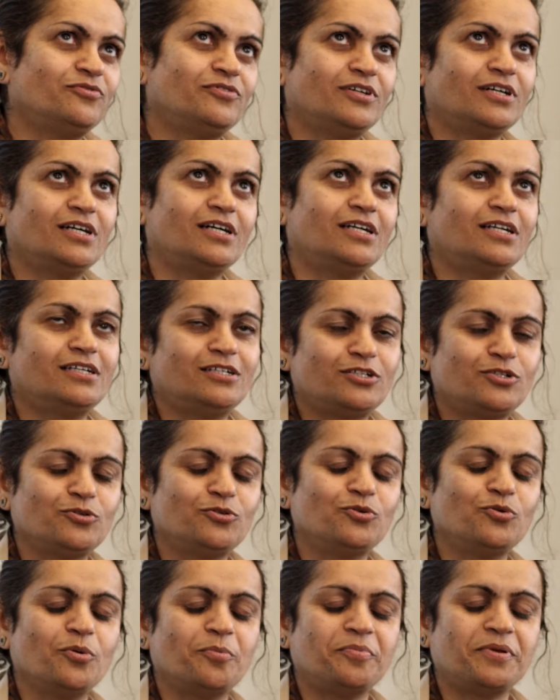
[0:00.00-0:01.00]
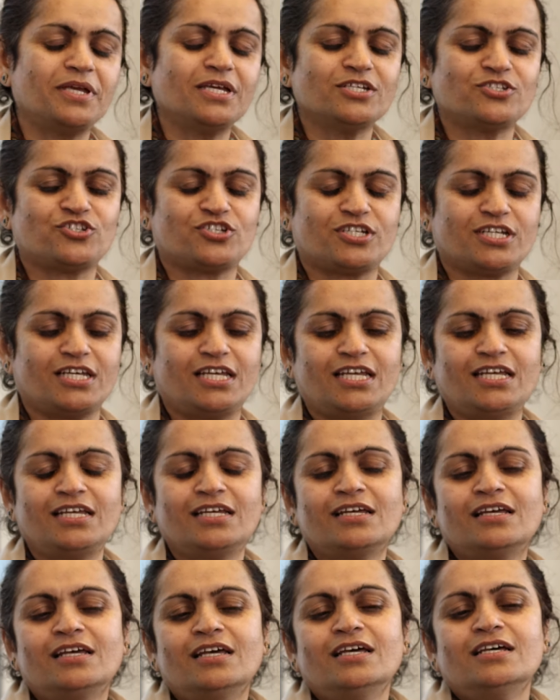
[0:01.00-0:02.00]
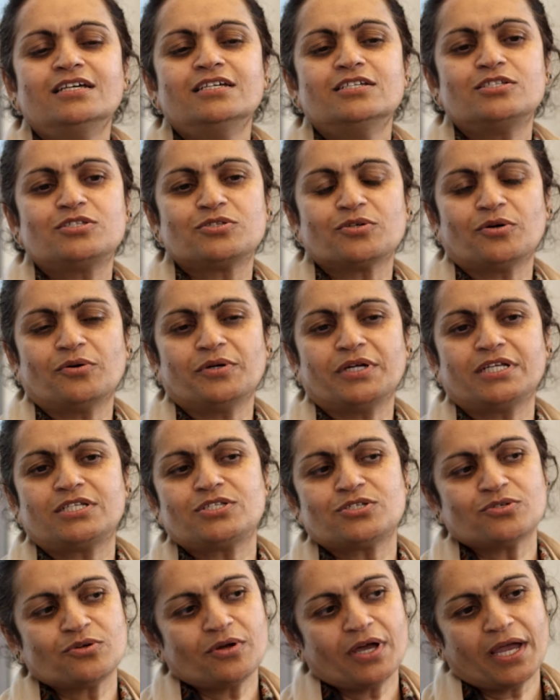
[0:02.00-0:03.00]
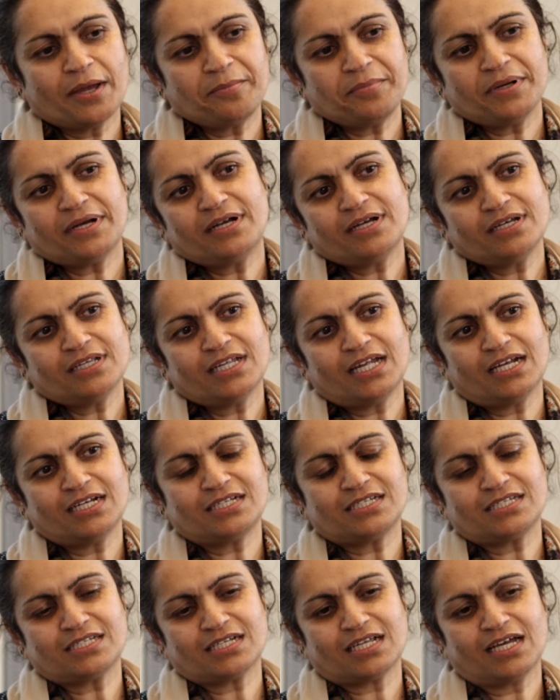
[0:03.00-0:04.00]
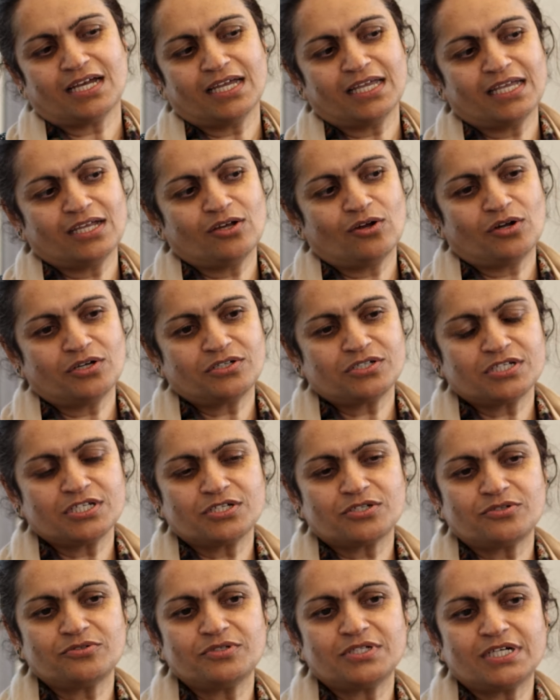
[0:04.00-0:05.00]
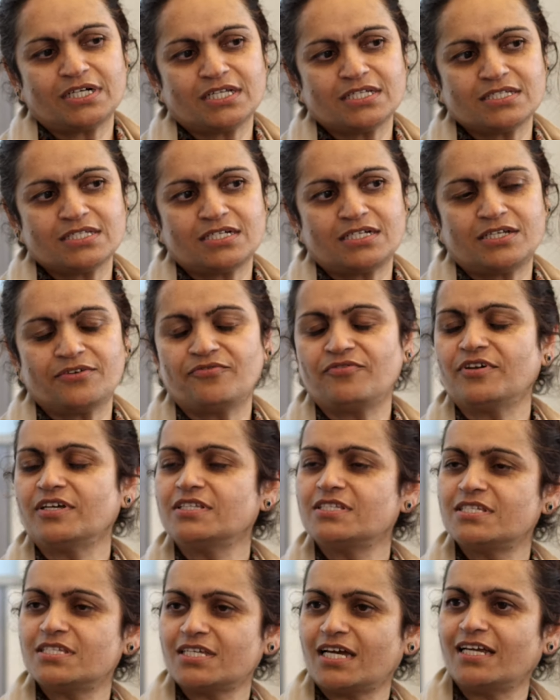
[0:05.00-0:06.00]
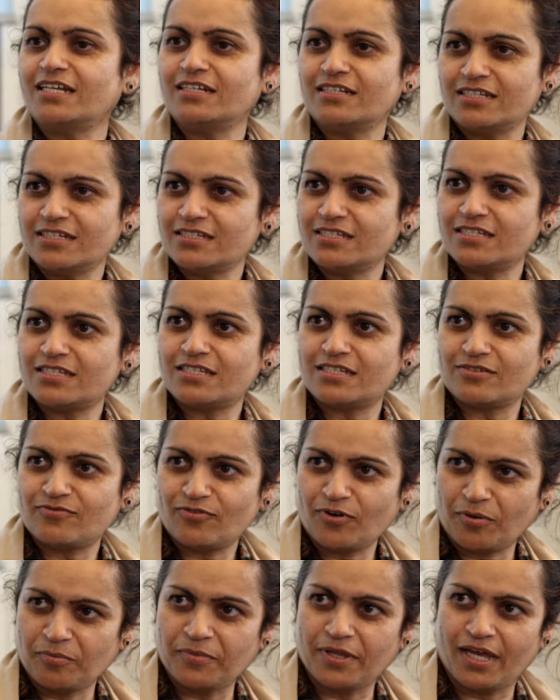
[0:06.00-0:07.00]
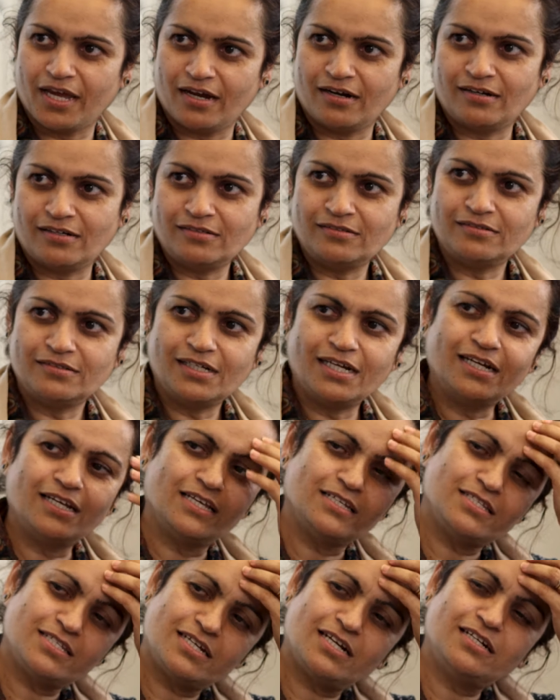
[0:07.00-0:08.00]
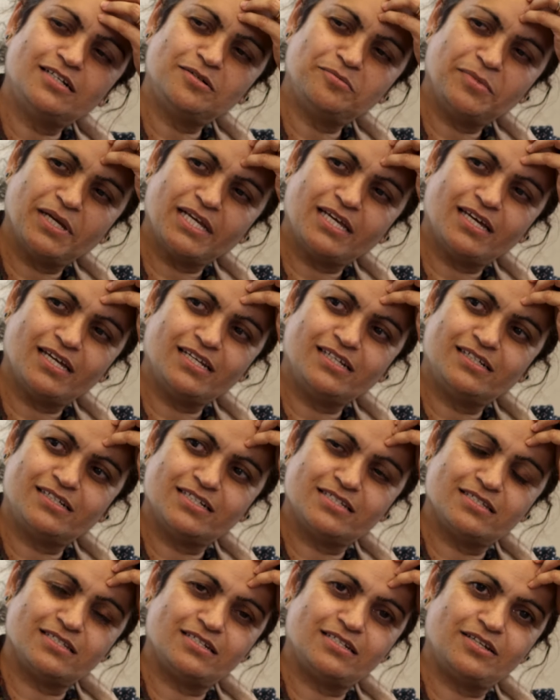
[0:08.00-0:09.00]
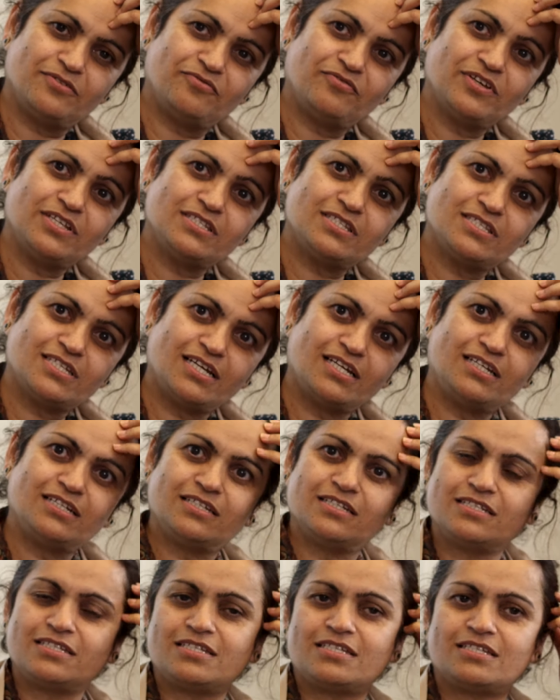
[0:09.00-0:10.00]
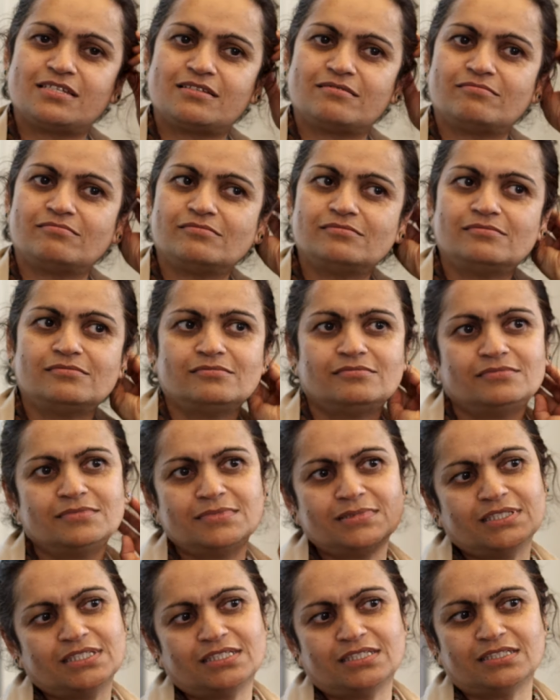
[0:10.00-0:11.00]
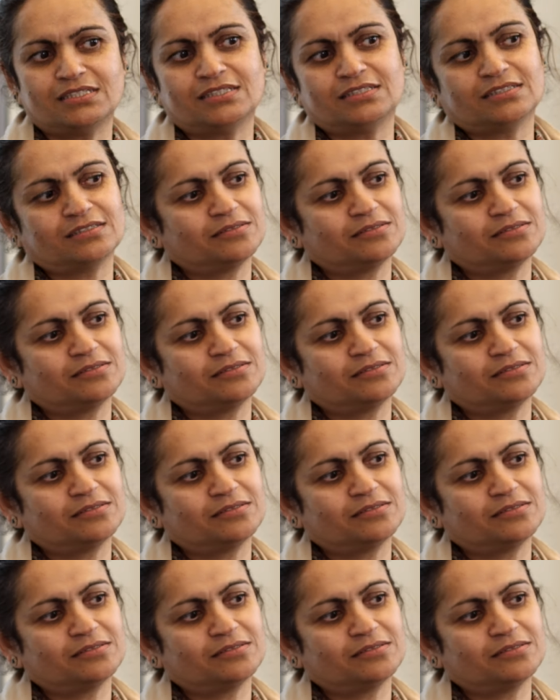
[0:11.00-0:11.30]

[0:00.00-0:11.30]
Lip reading: far to do a PhD. So it so happened that I got recruited as a defense scientist from there. And I started my career as a defense scientist in